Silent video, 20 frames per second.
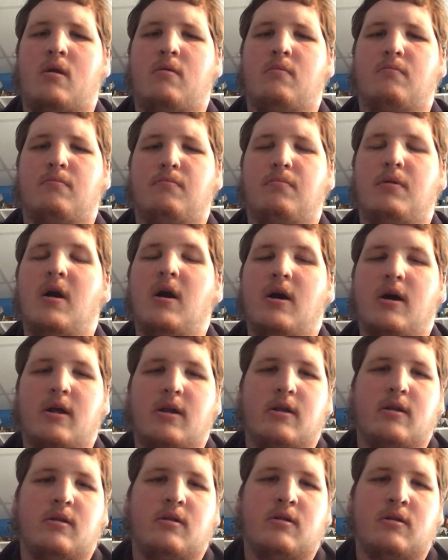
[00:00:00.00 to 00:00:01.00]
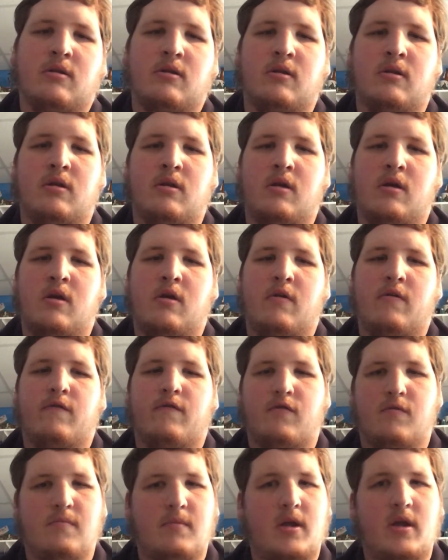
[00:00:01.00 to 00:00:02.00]
But
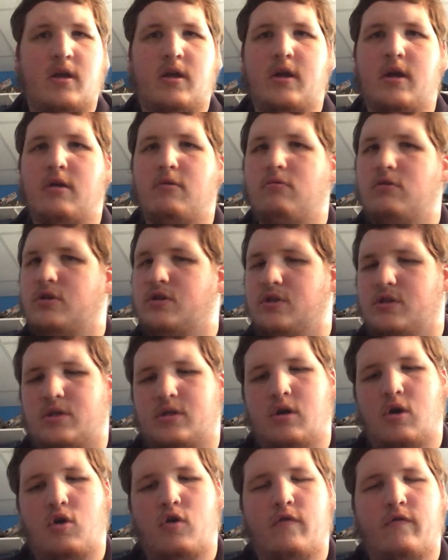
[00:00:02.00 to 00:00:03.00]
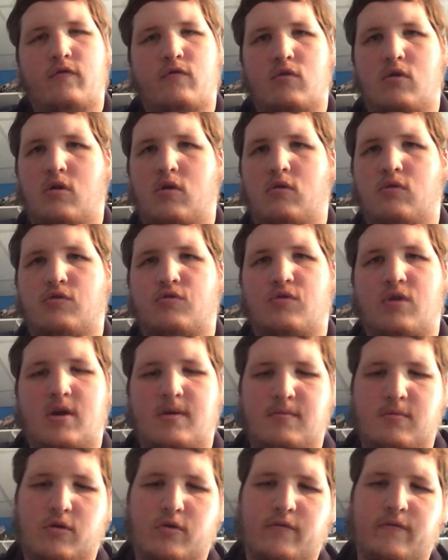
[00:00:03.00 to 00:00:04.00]
for me, it was just overall great
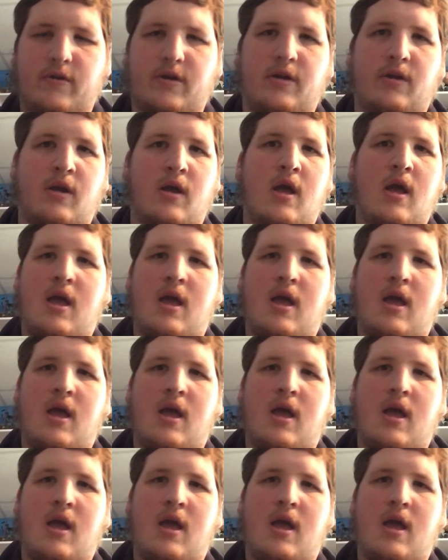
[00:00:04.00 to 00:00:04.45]
movie.